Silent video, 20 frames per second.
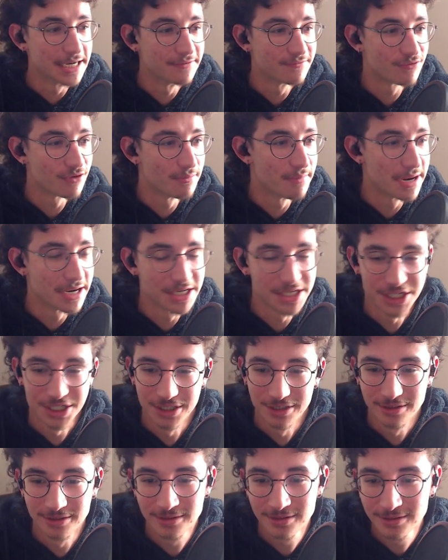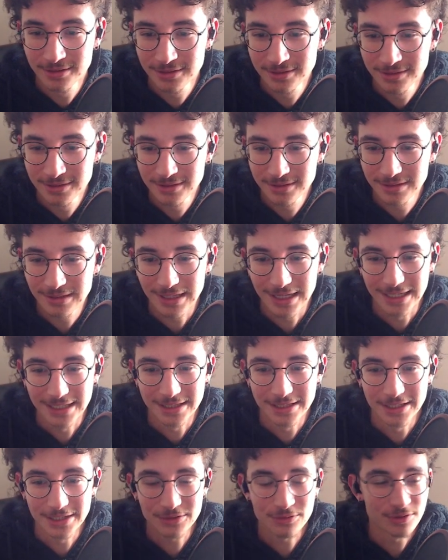information. Like,
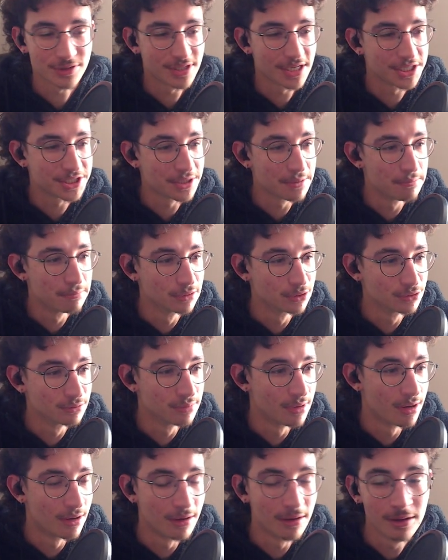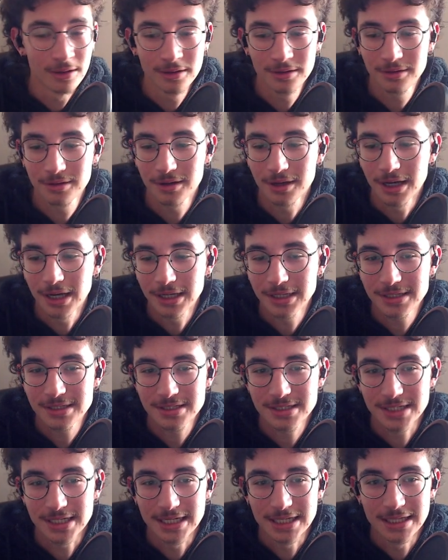this was such a blue ball.
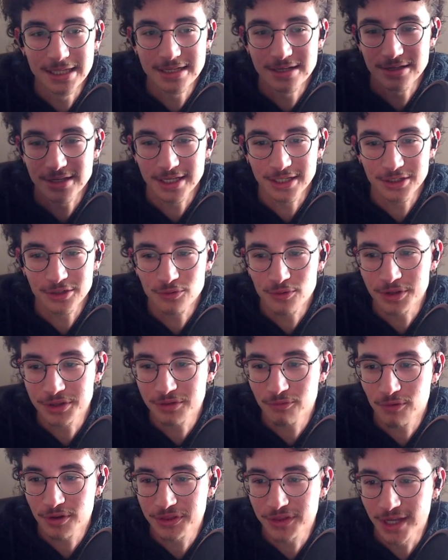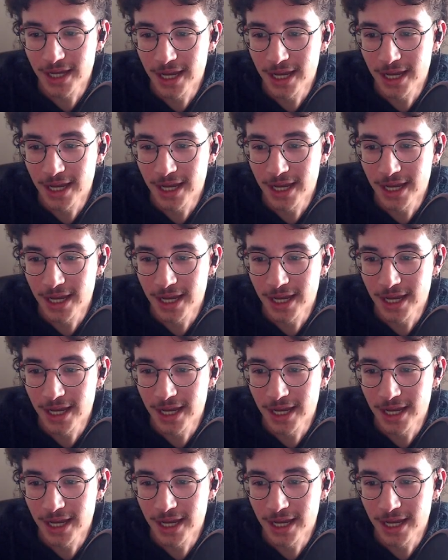Seeing that, like, dude, what the, what the